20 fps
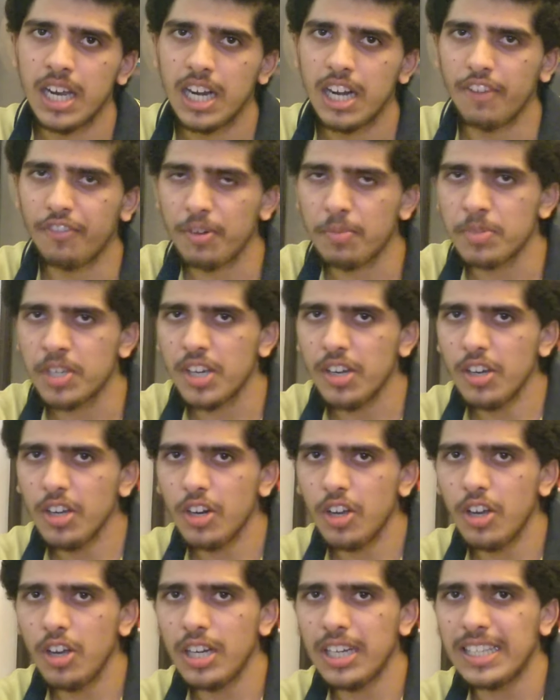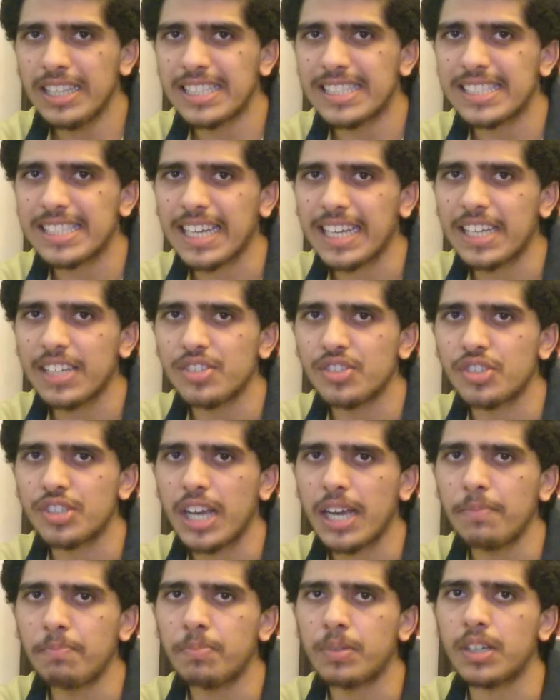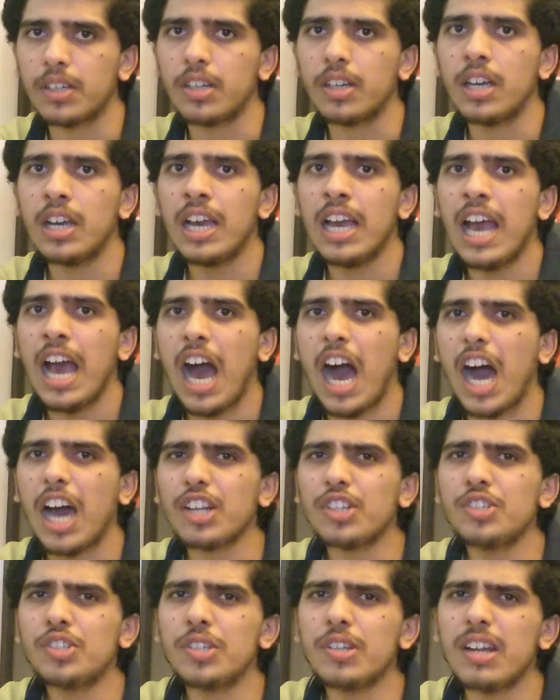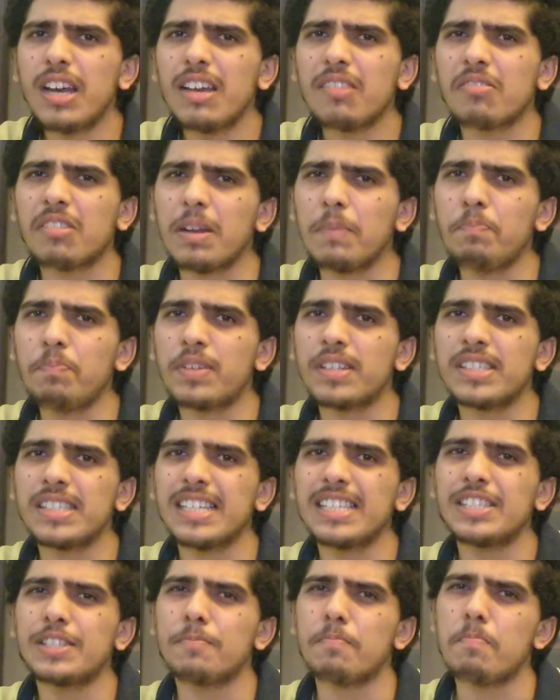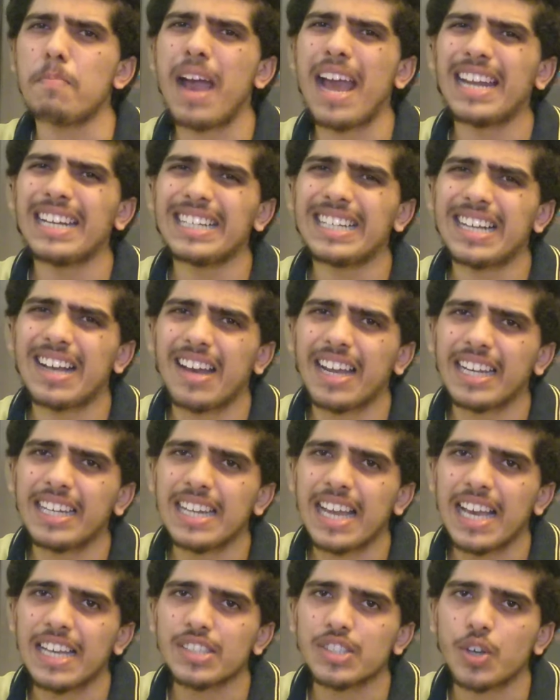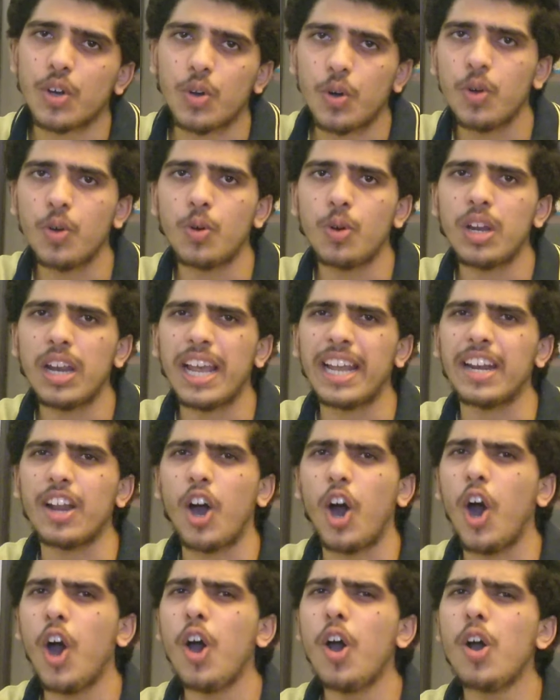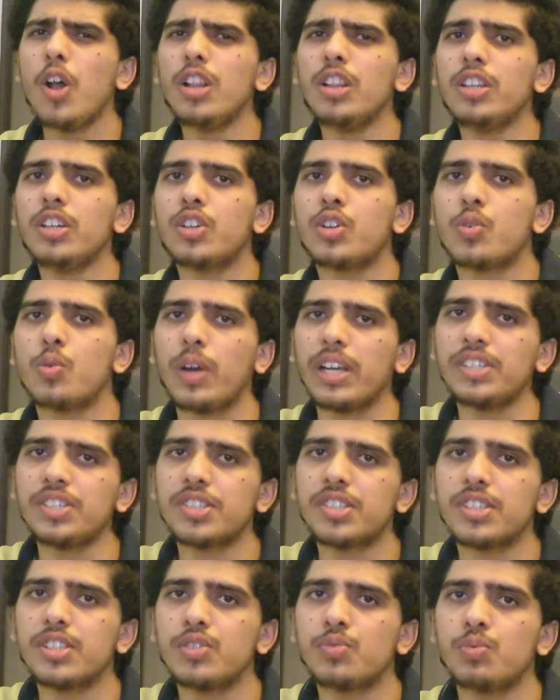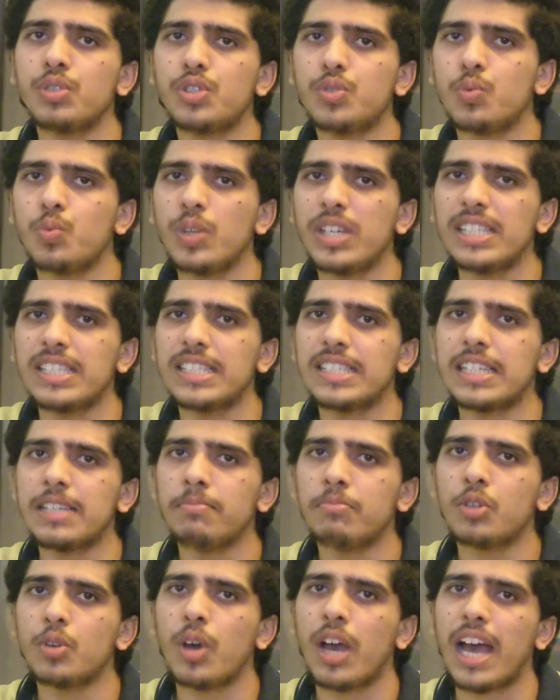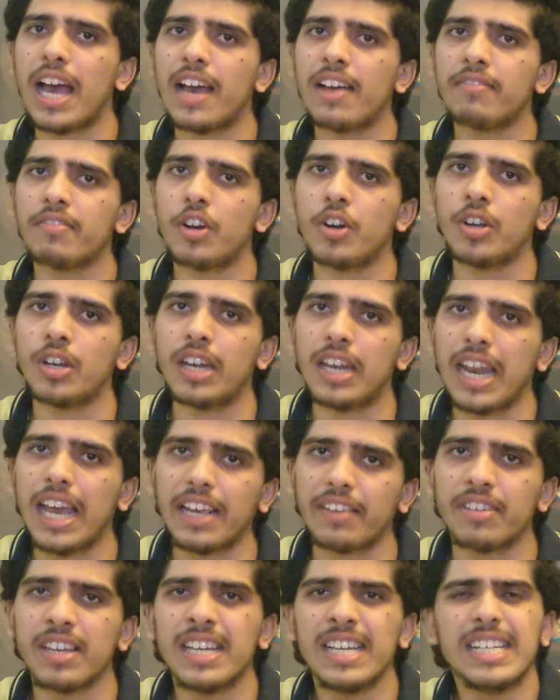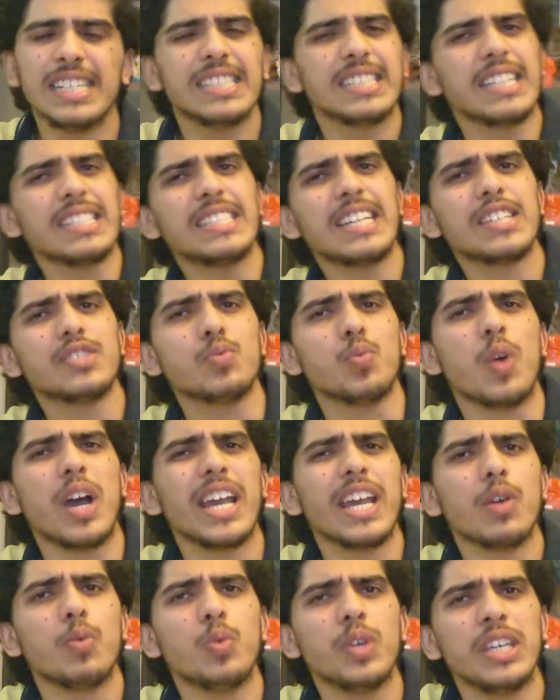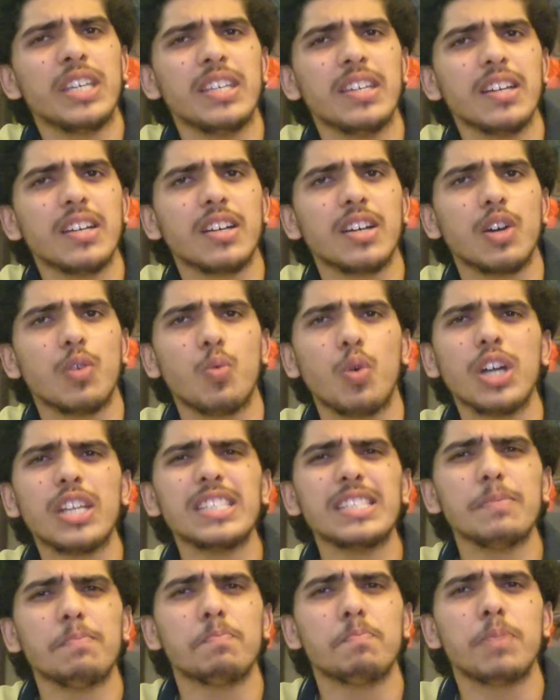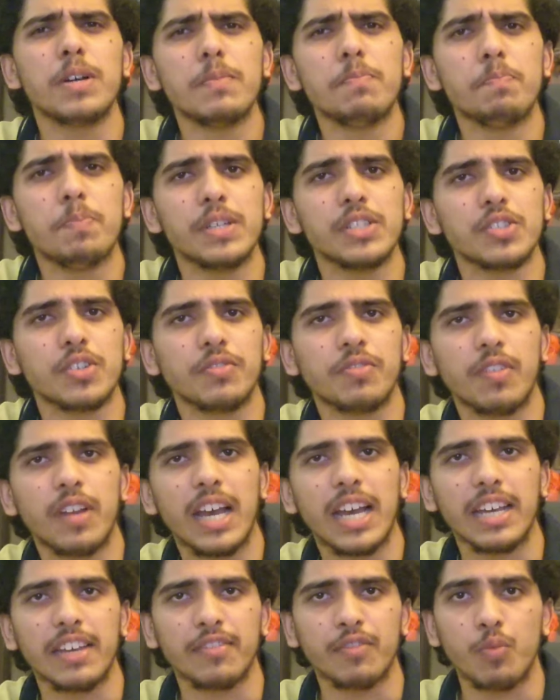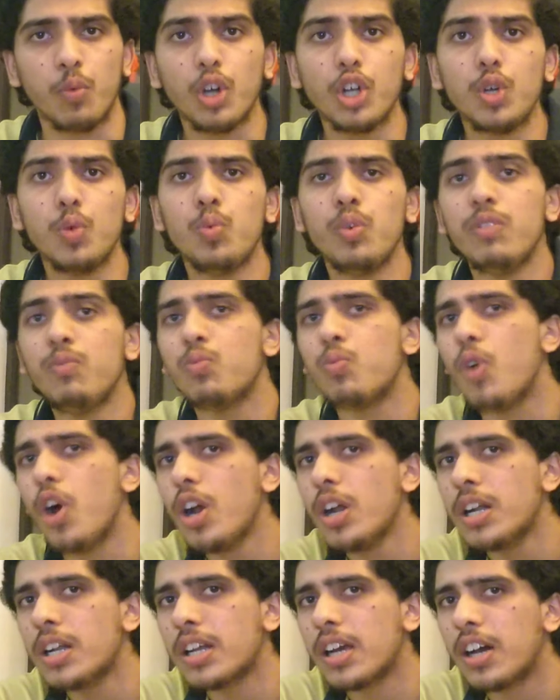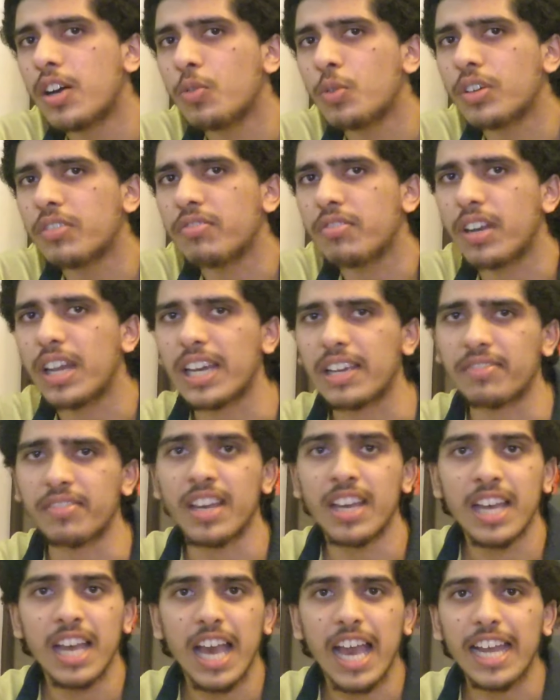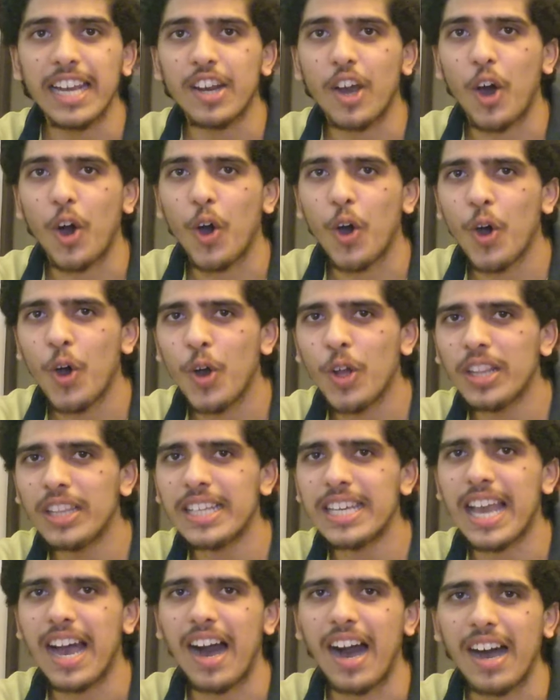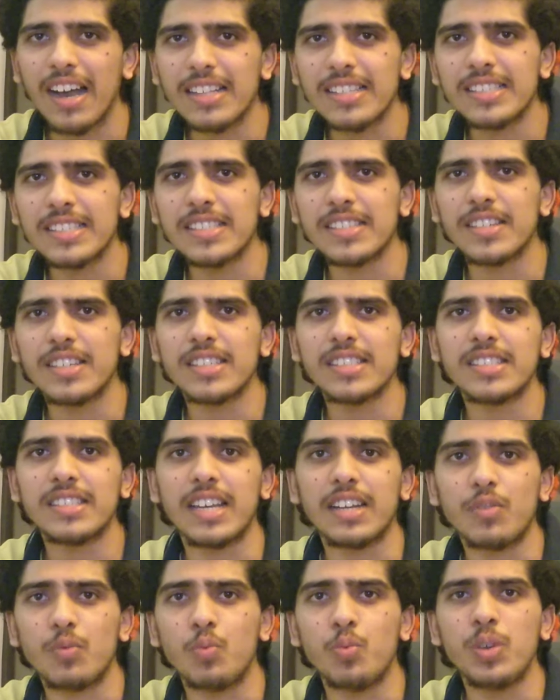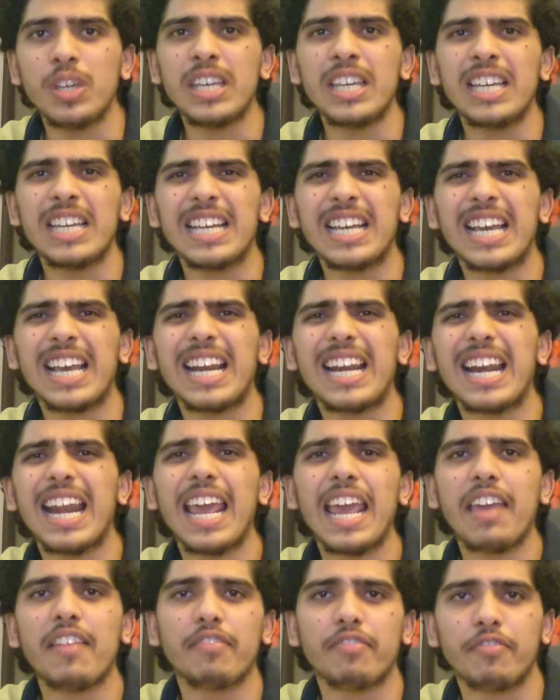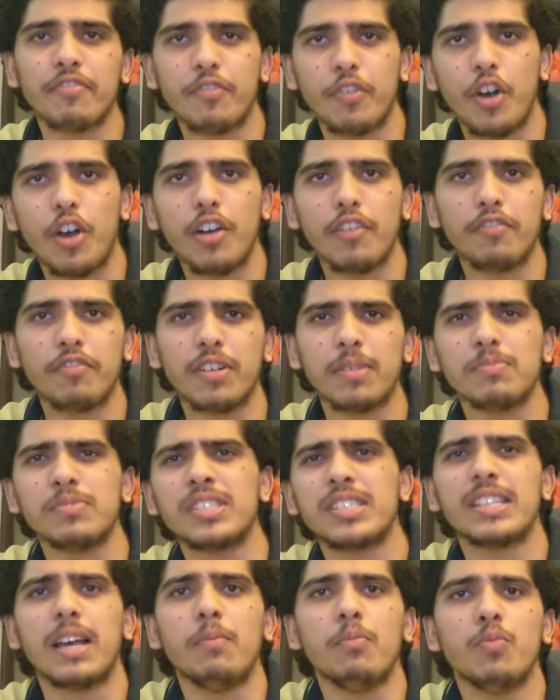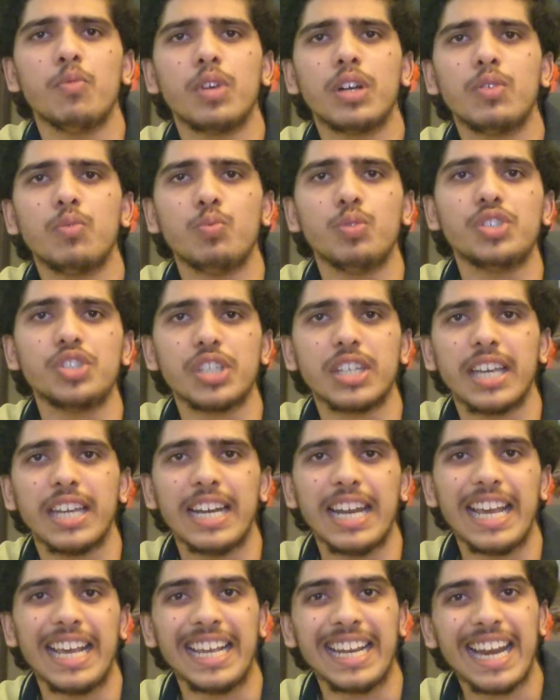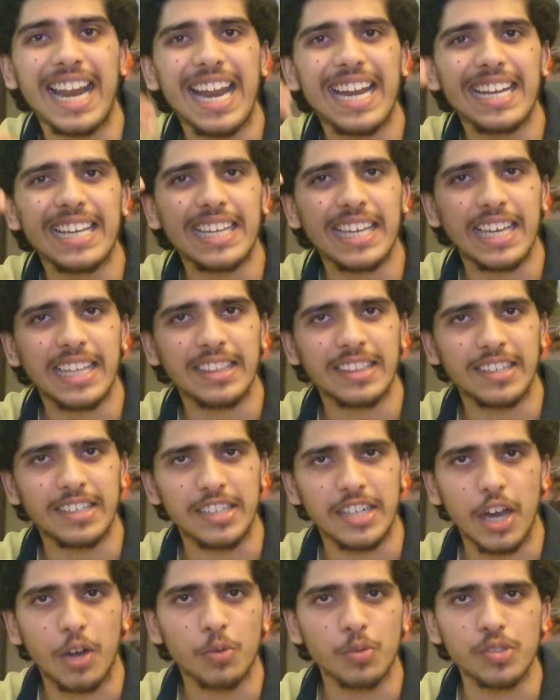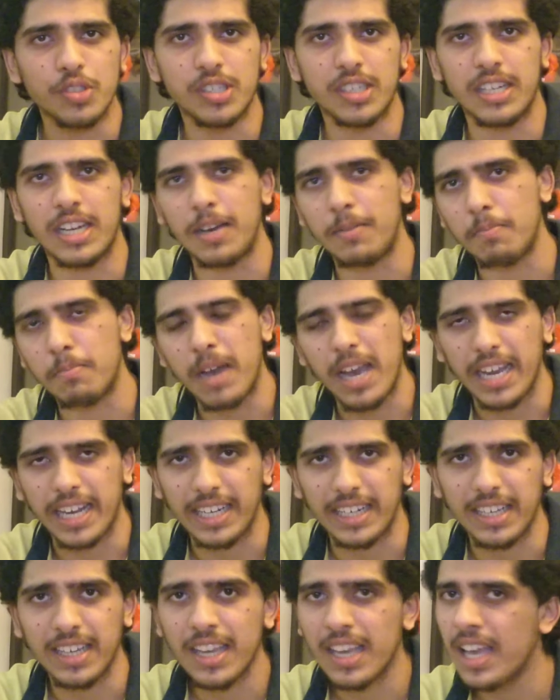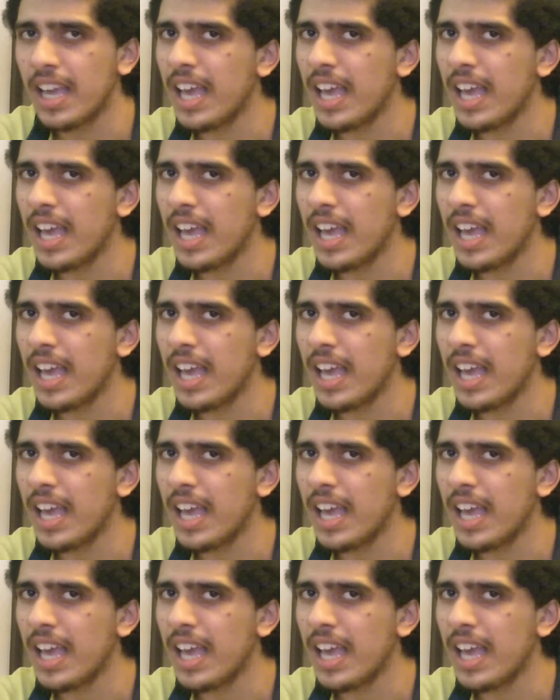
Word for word: Now, from here on in the second chapter, Arjuna represents mankind as a whole and all the questions which we seem to have on life, such as why are we here? What is the purpose of life? What do we want out of life? And all the answers that we crave for from someone which can eradicate the doubts in our mind.